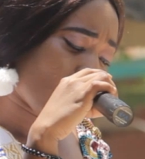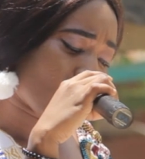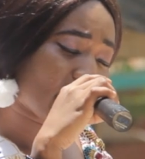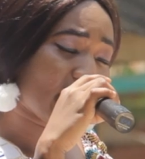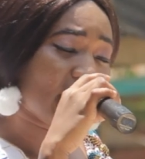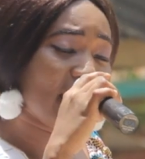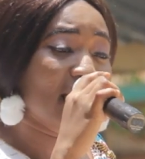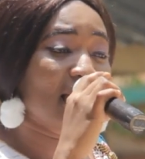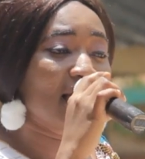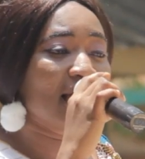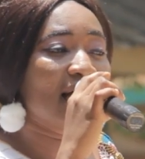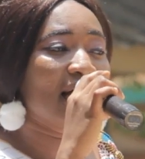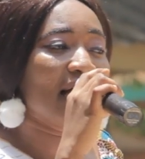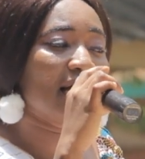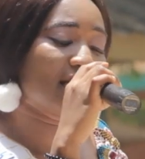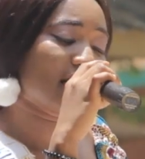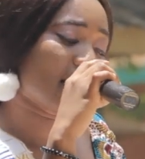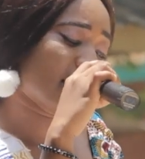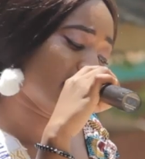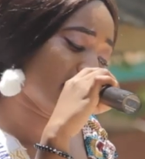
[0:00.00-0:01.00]
Okay,
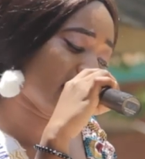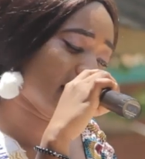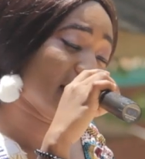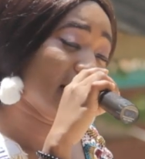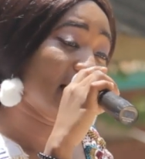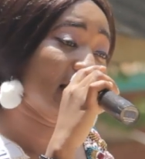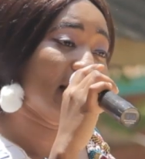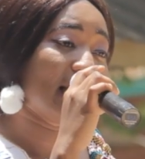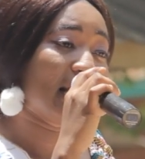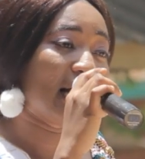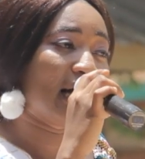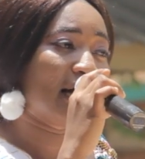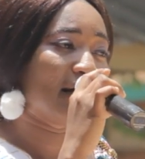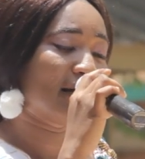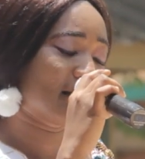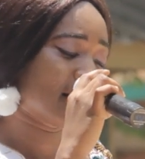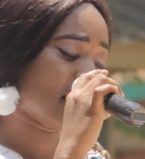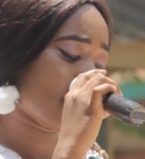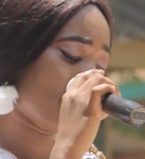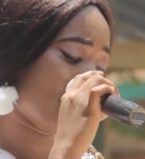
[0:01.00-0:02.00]
as I said earlier,
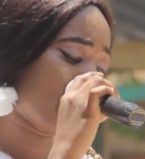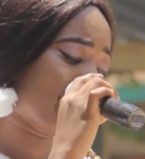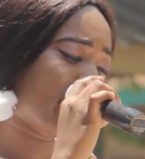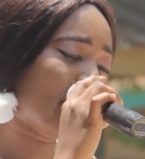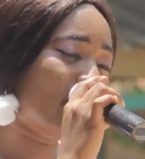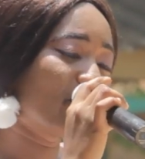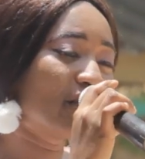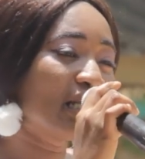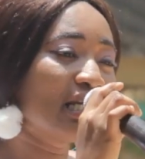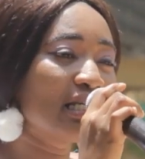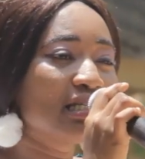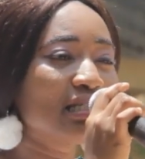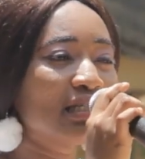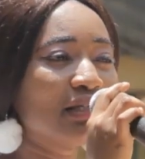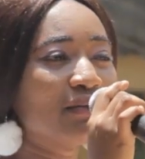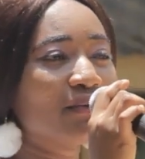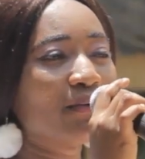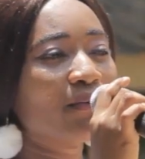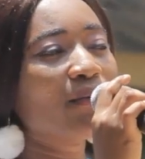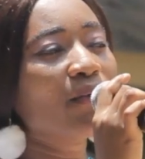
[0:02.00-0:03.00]
I said my
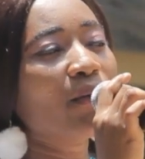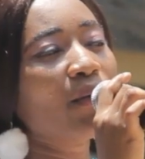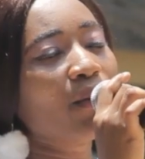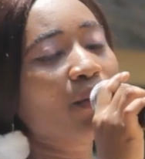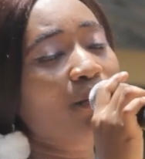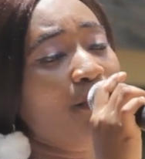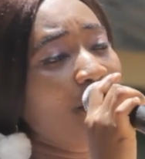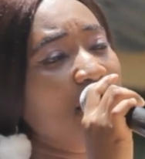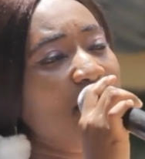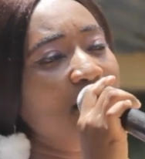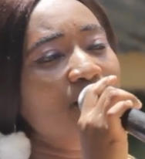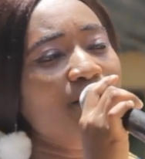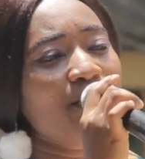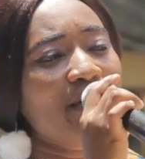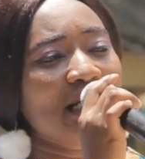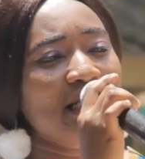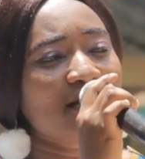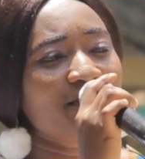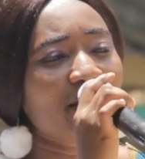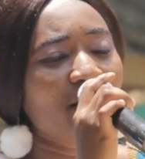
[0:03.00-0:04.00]
foundation, no, Queen
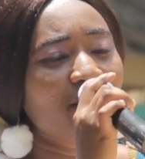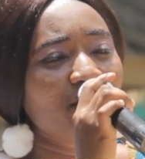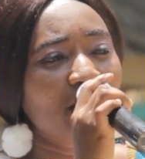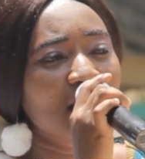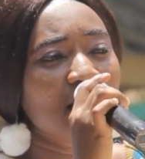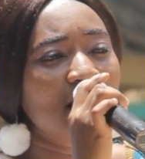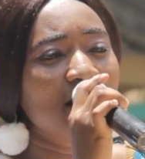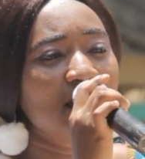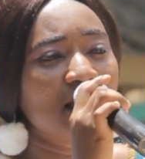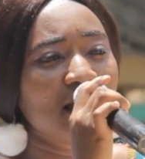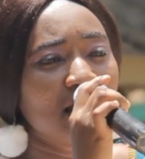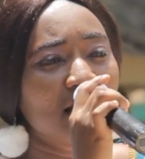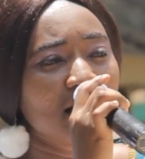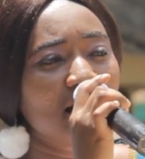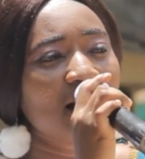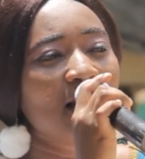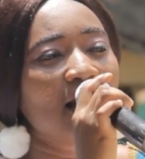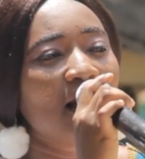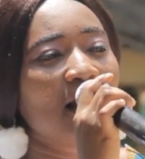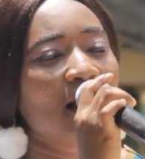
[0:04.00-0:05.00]
Tiwaa's
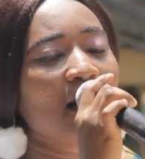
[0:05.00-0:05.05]
Foundation.